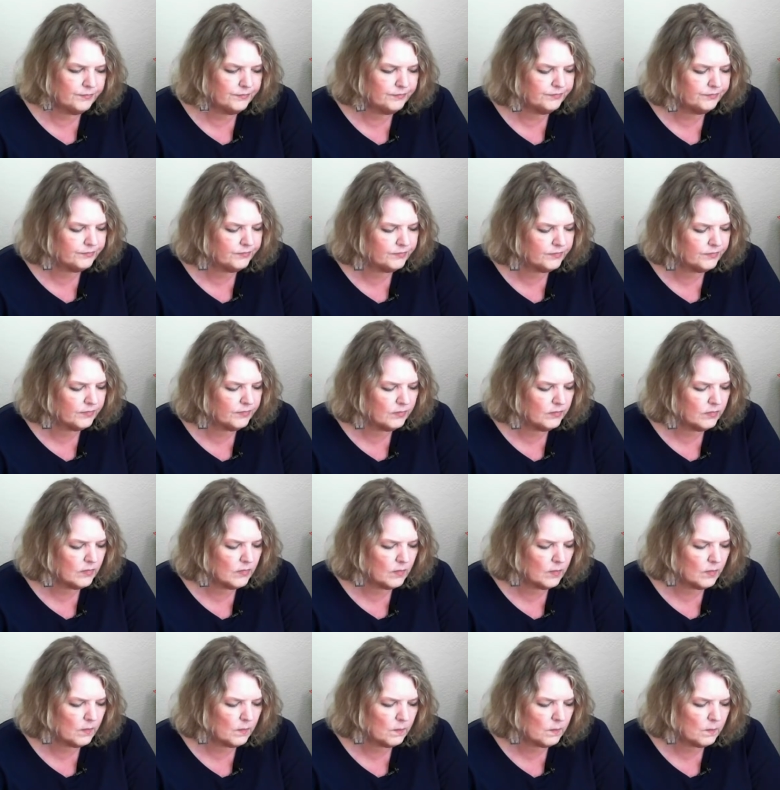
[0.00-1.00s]

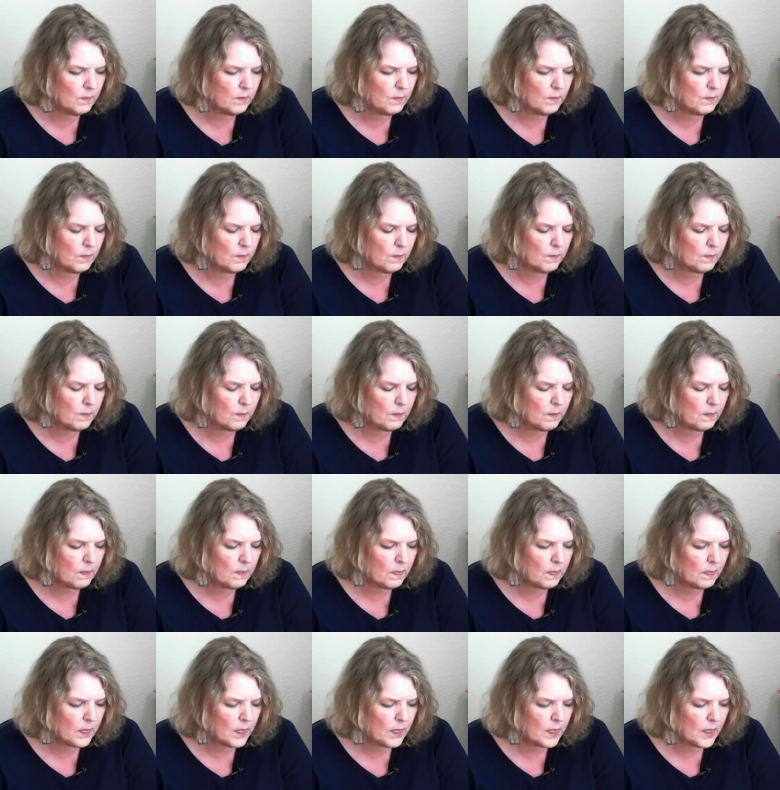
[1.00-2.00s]

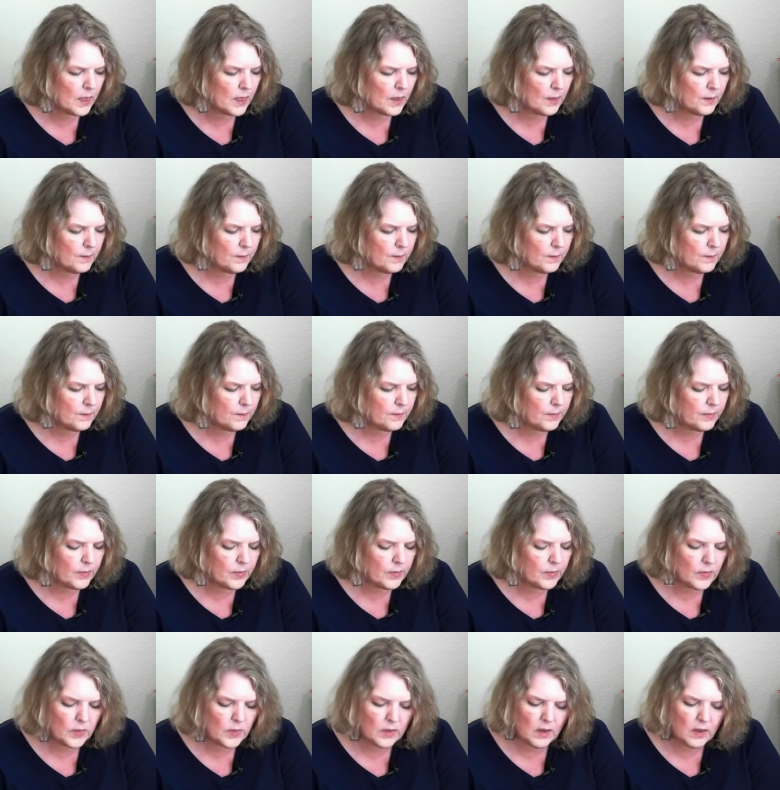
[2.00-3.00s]

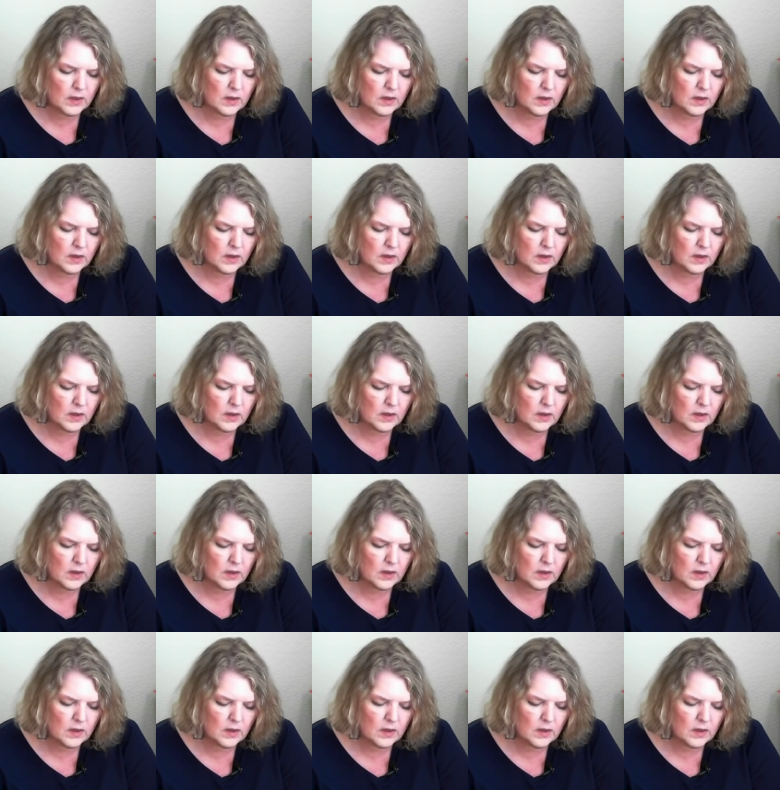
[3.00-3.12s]
(silence)